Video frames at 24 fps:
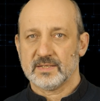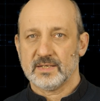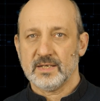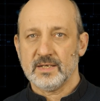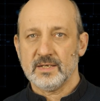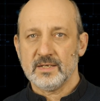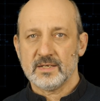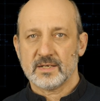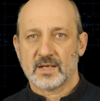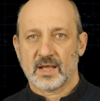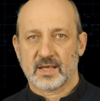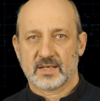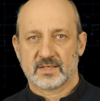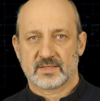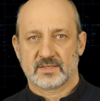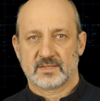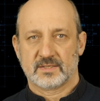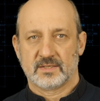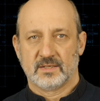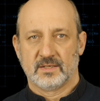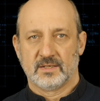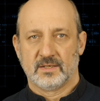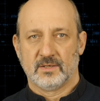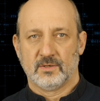
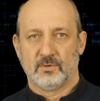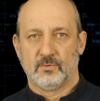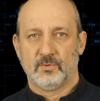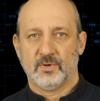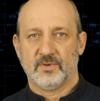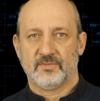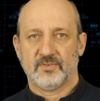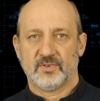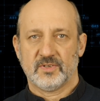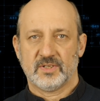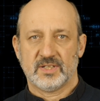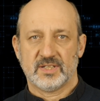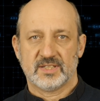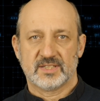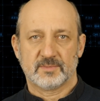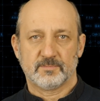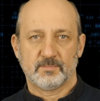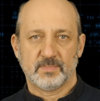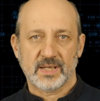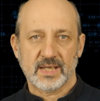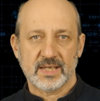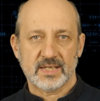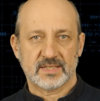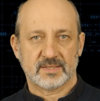indexed with
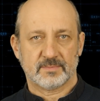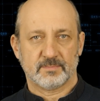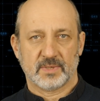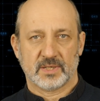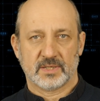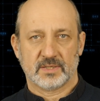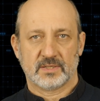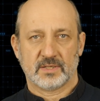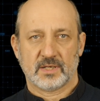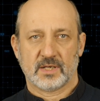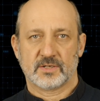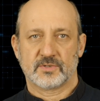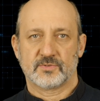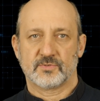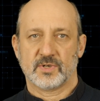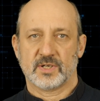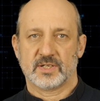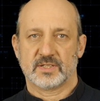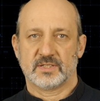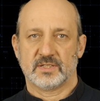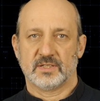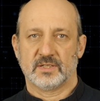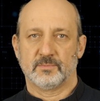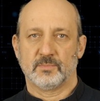displacement
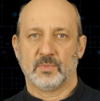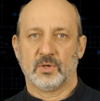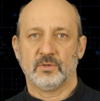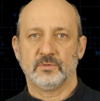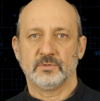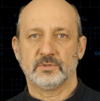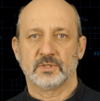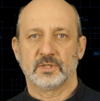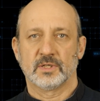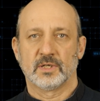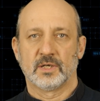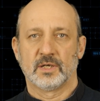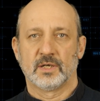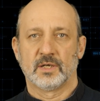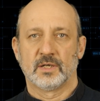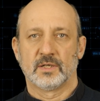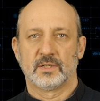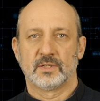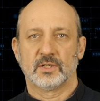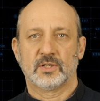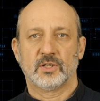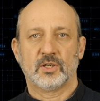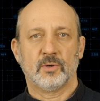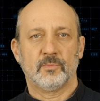addressing mode,
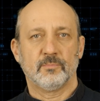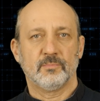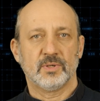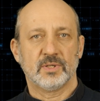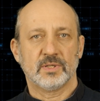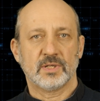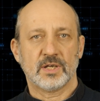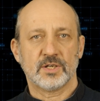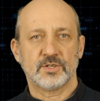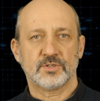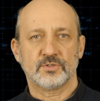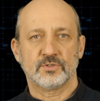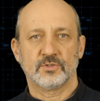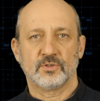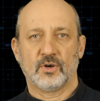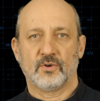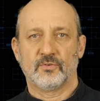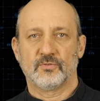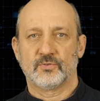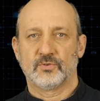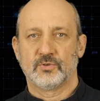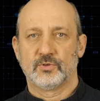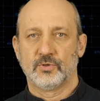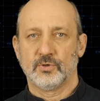the combination
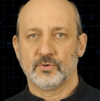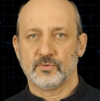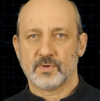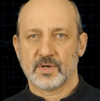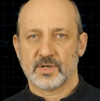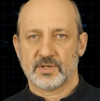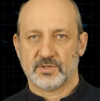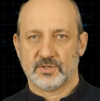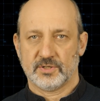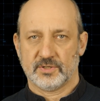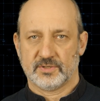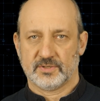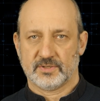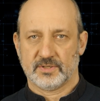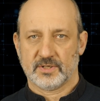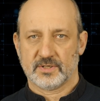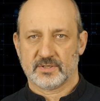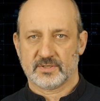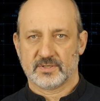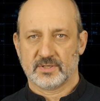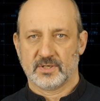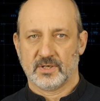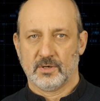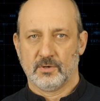of two
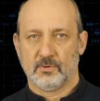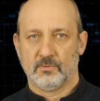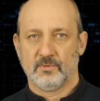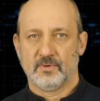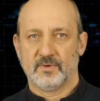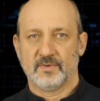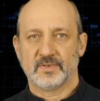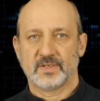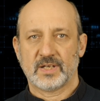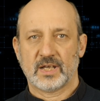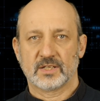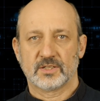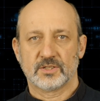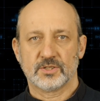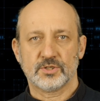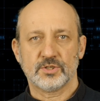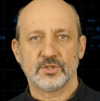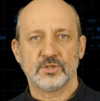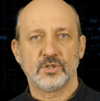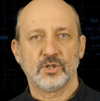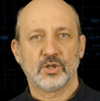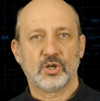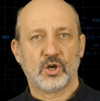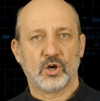registers with an
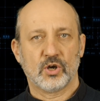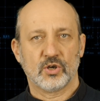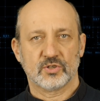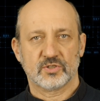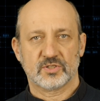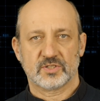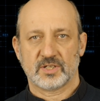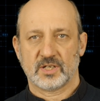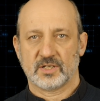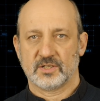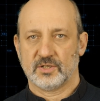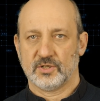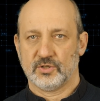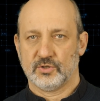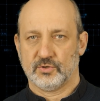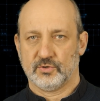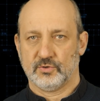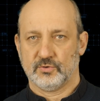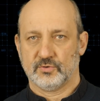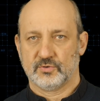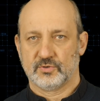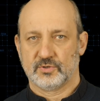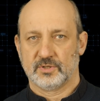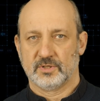additional constant is
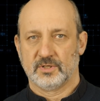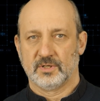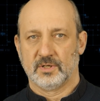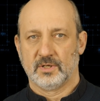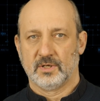used.